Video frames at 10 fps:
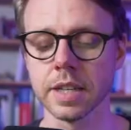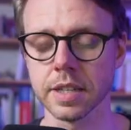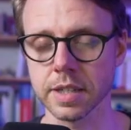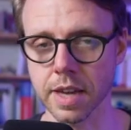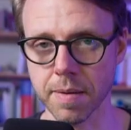
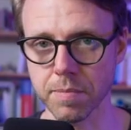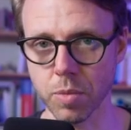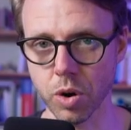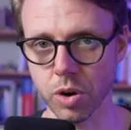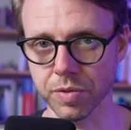Sum
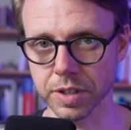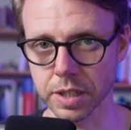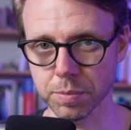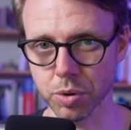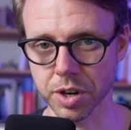all of
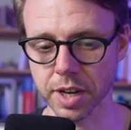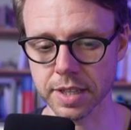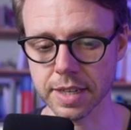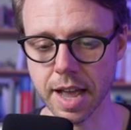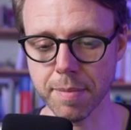these
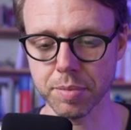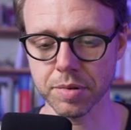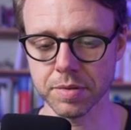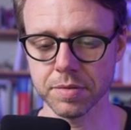products up